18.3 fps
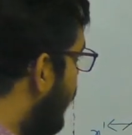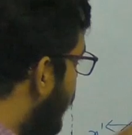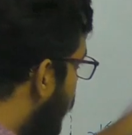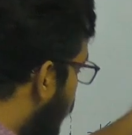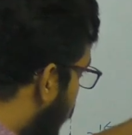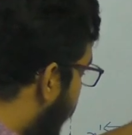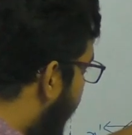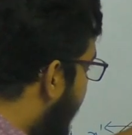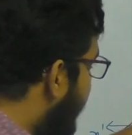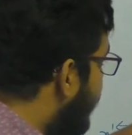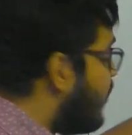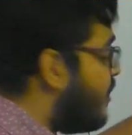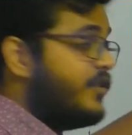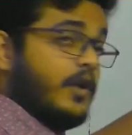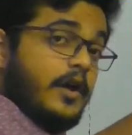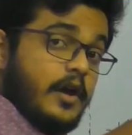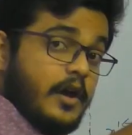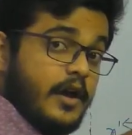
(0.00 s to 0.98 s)

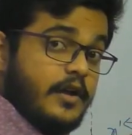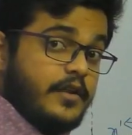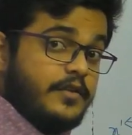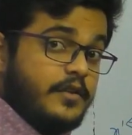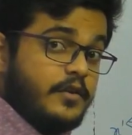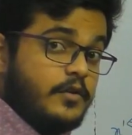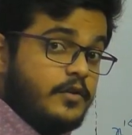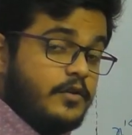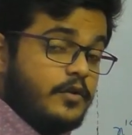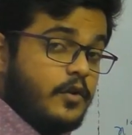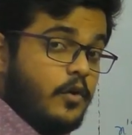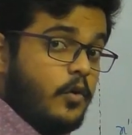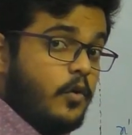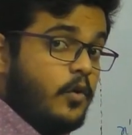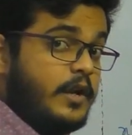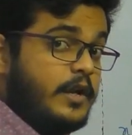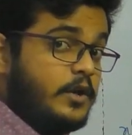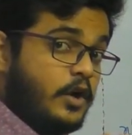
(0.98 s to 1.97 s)
where
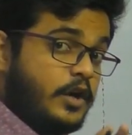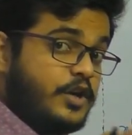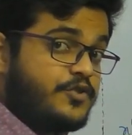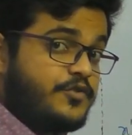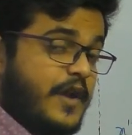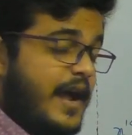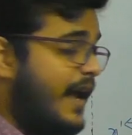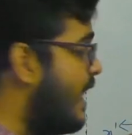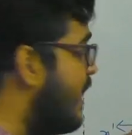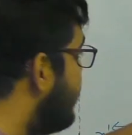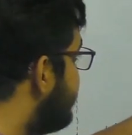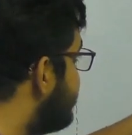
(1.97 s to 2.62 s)
only not a triangle,